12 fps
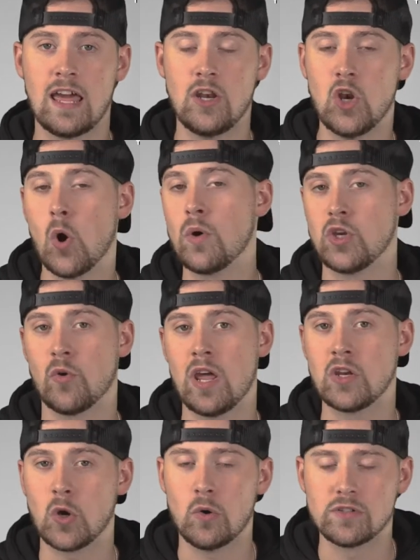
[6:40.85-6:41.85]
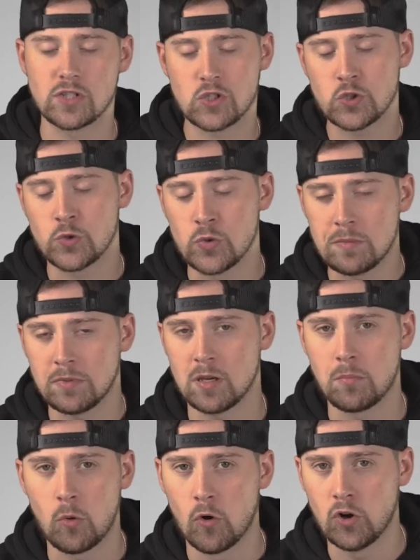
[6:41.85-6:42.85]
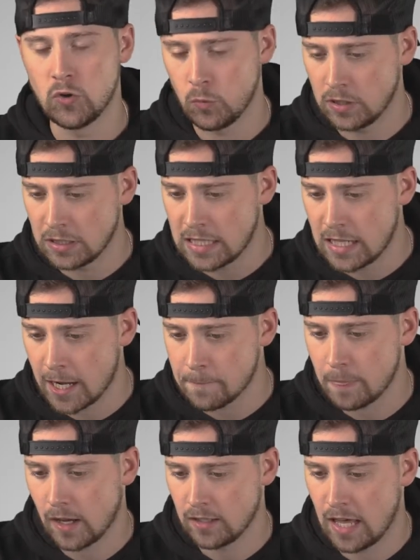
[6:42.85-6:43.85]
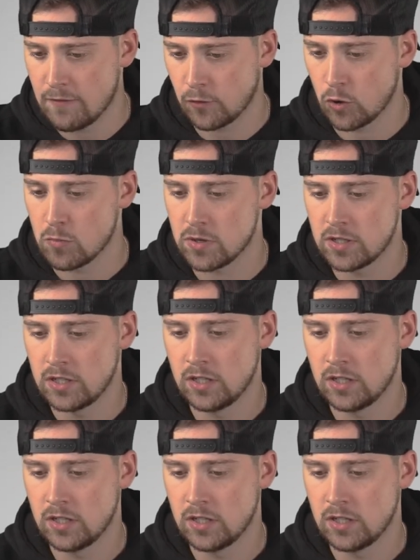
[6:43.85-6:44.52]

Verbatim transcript: and knowing your end goal is extremely important when leading a life group.